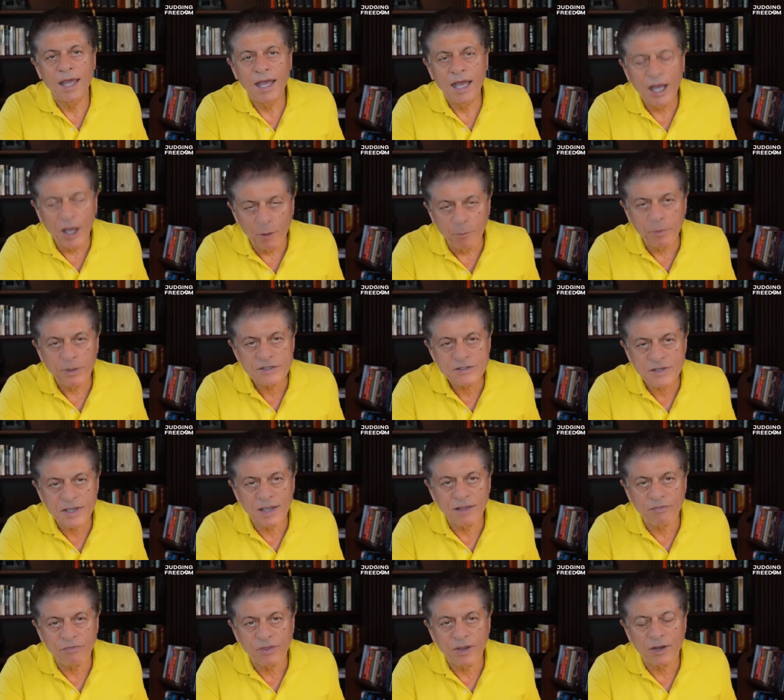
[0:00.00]
Help us
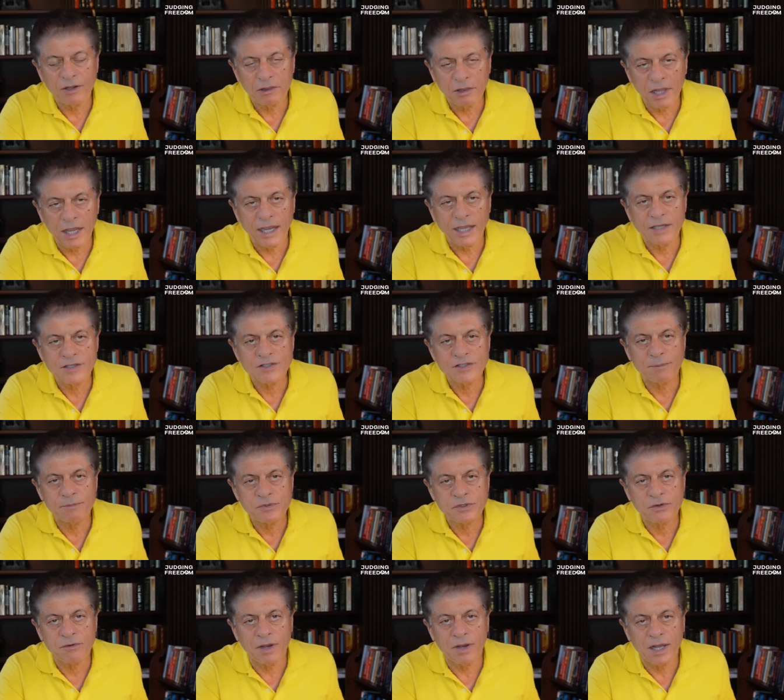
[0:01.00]
get there. Like,
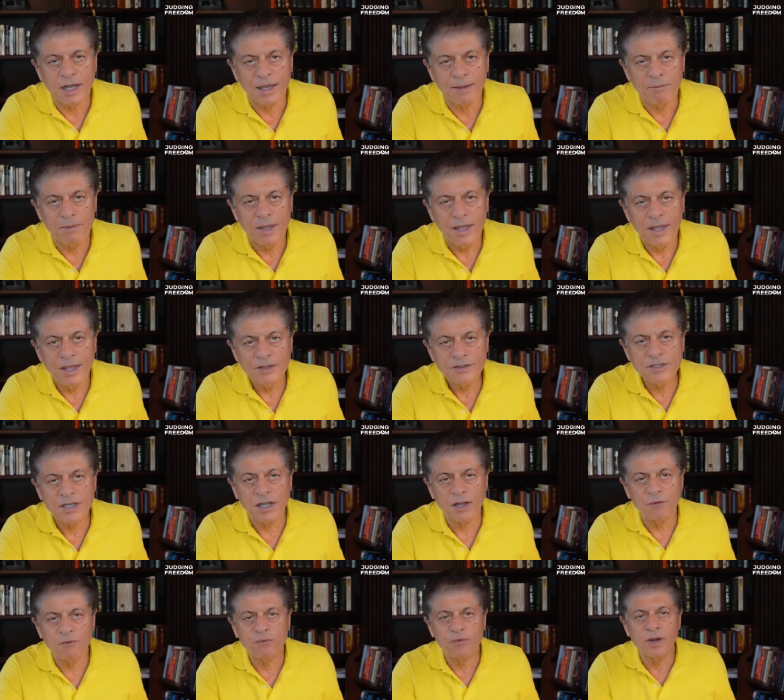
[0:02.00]
subscribe,
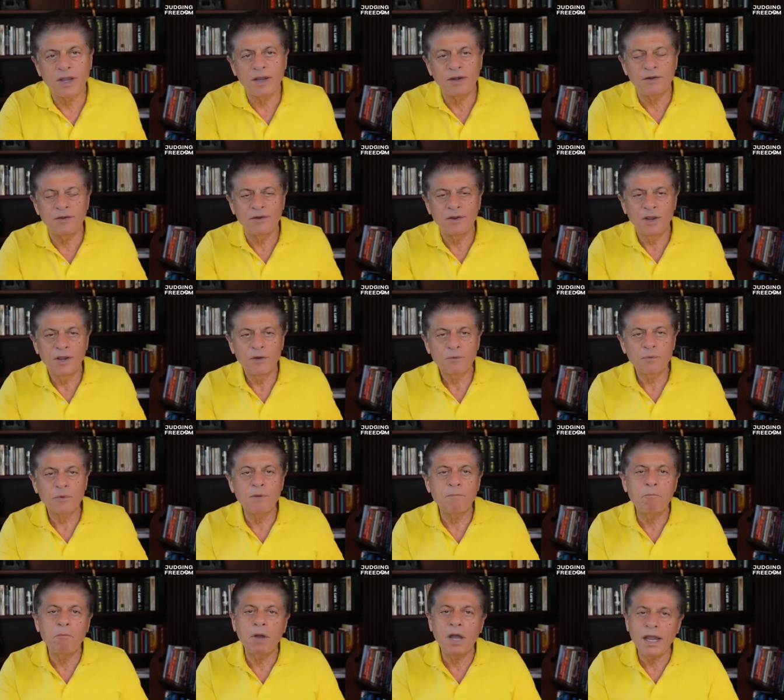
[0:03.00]
tell a friend,
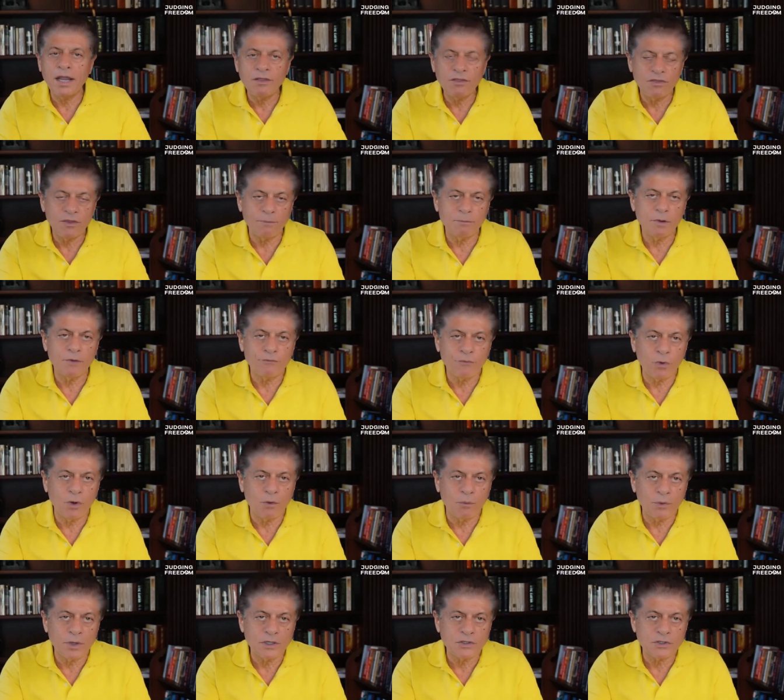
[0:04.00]
remind them of
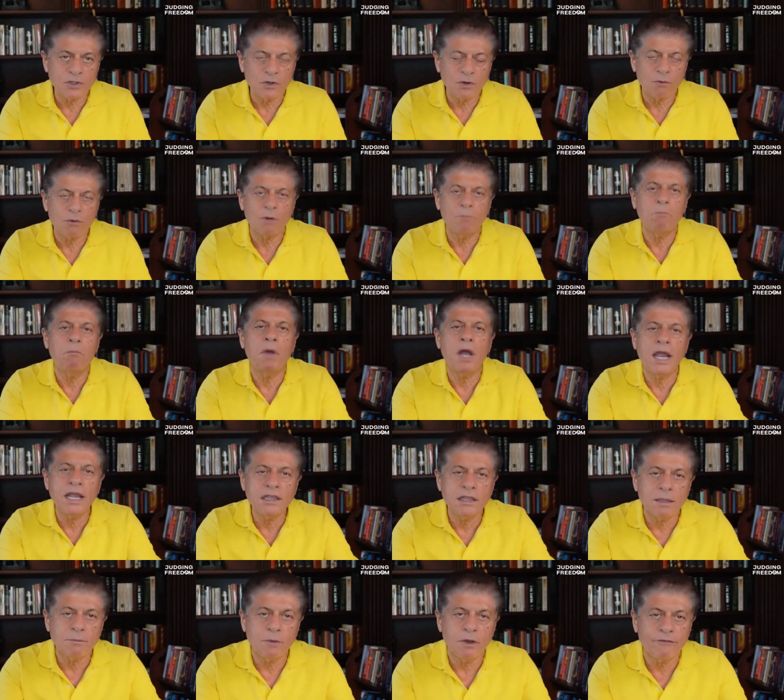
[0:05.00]
what we do,
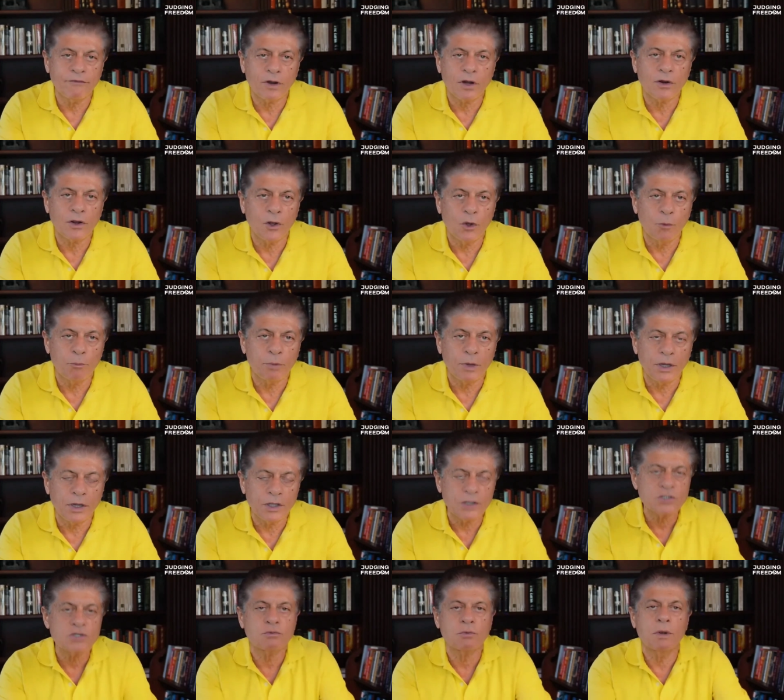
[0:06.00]
remind them of our
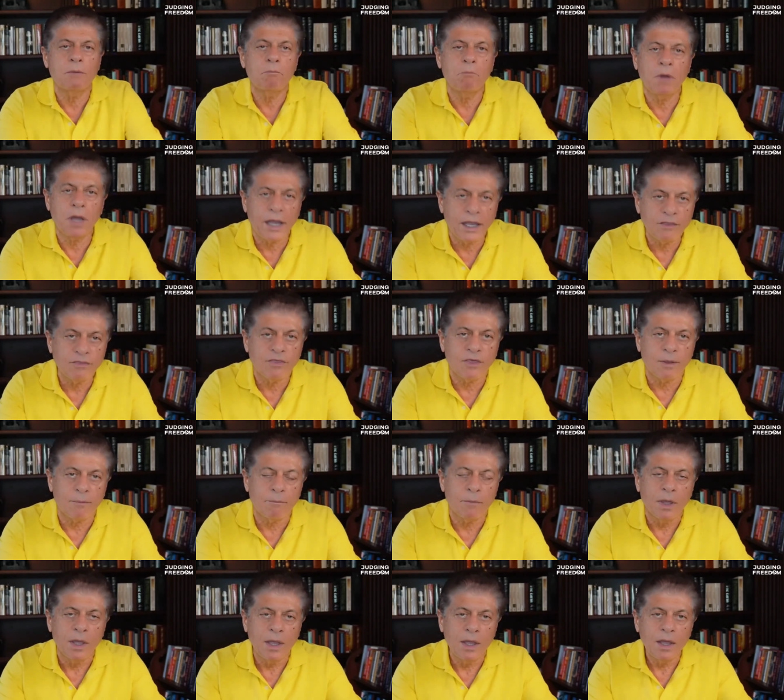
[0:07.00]
openness, remind
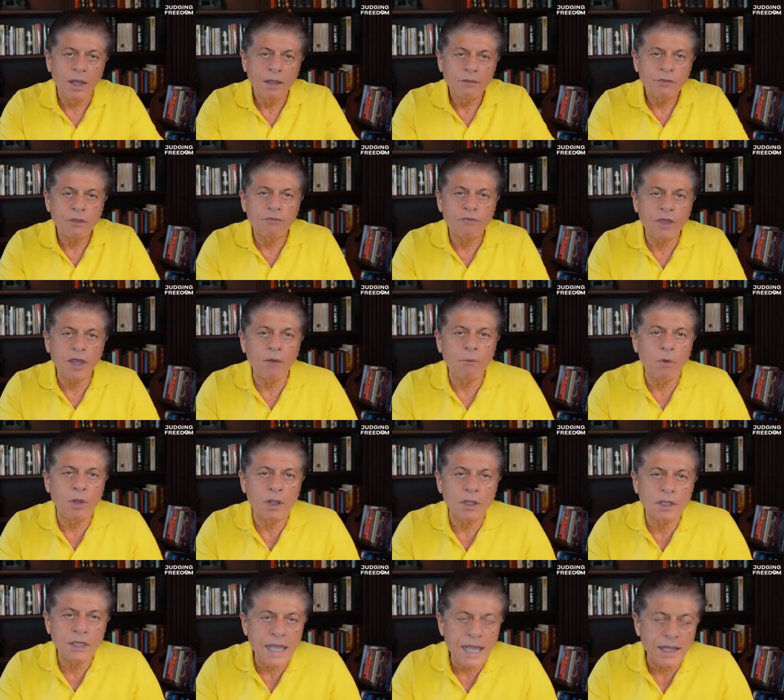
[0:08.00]
them that they will
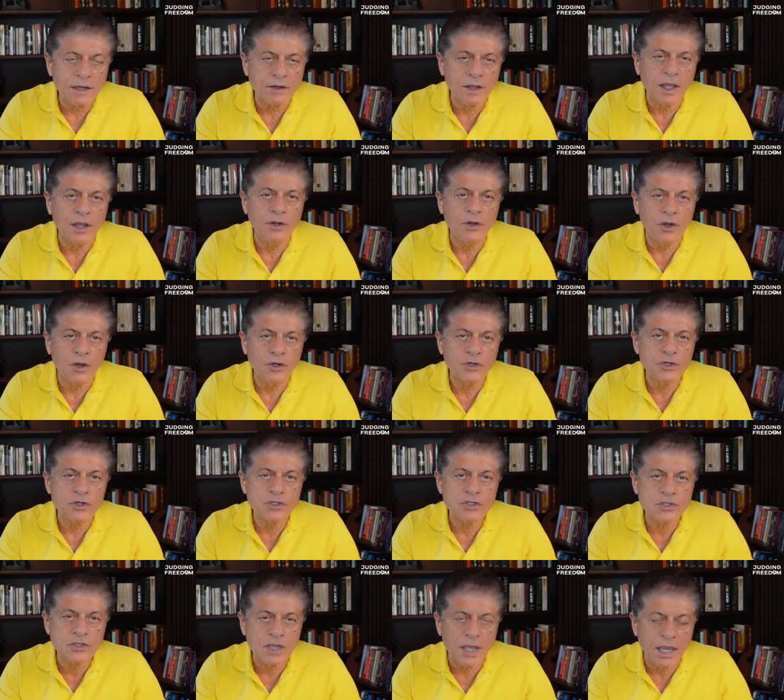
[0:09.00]
get an
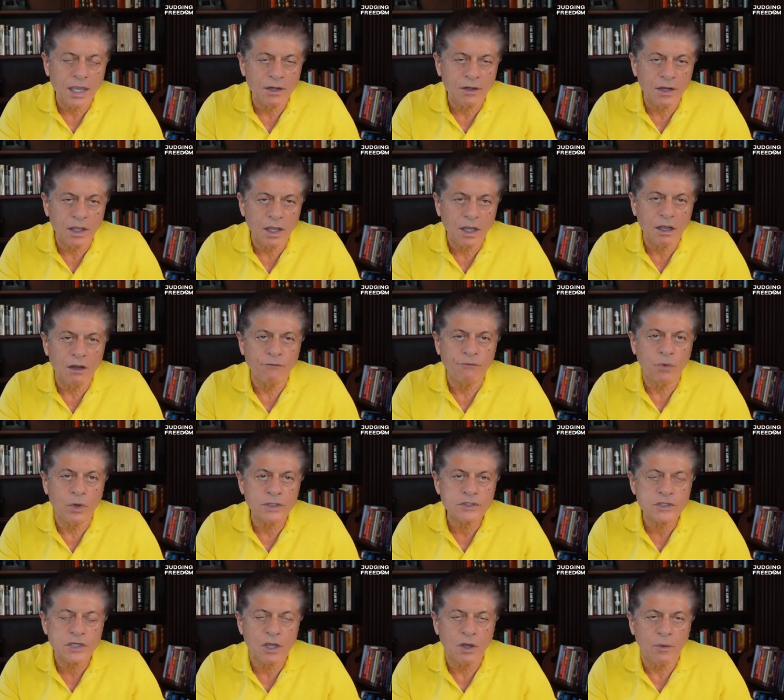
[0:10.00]
understanding of
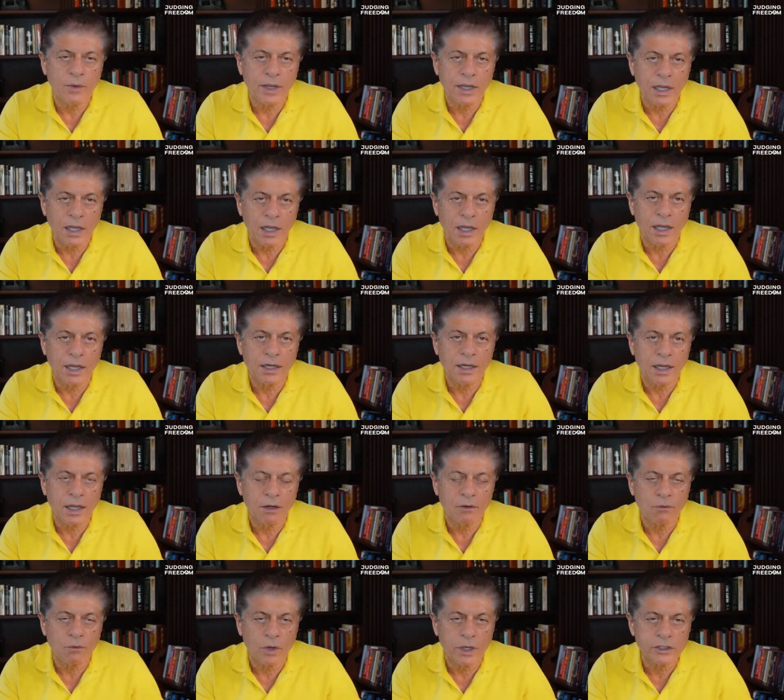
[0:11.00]
what's going on
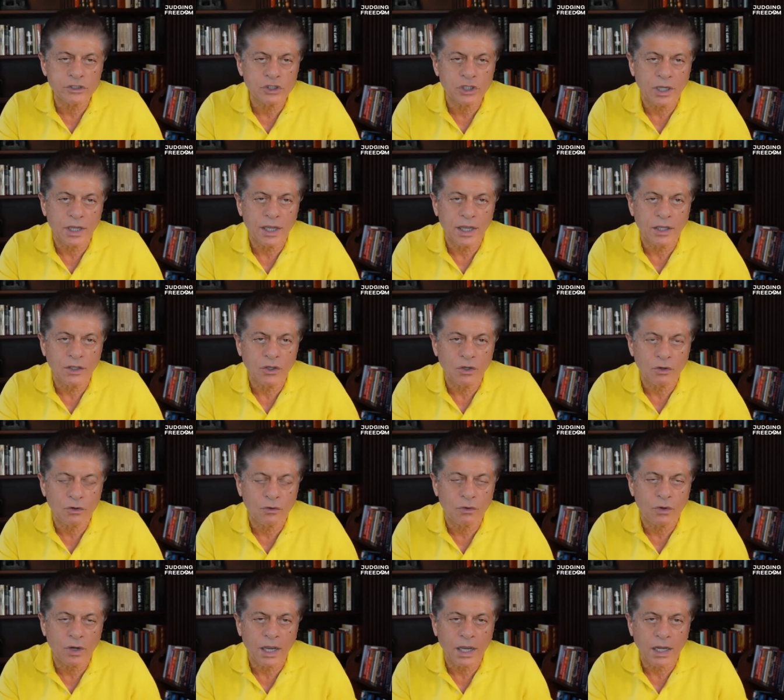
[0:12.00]
in Russia and
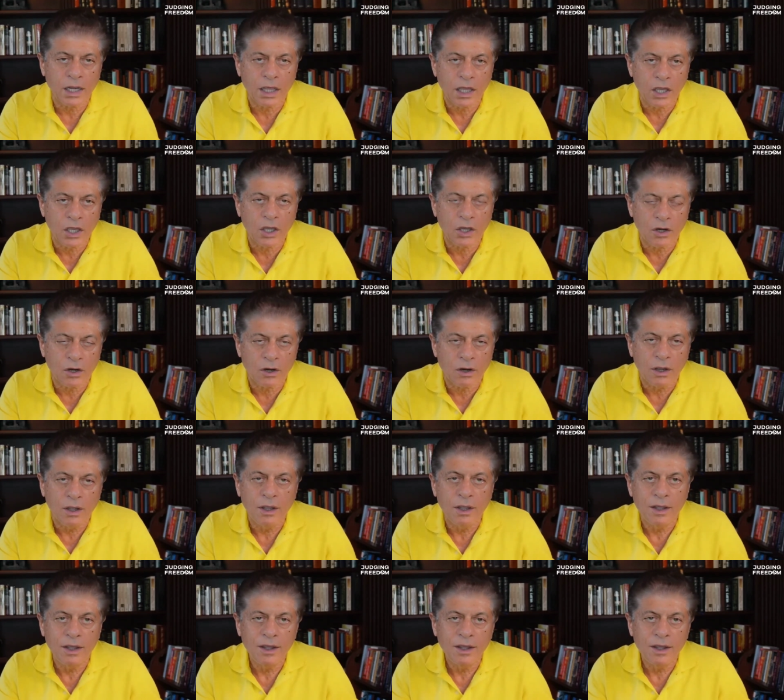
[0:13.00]
Ukraine here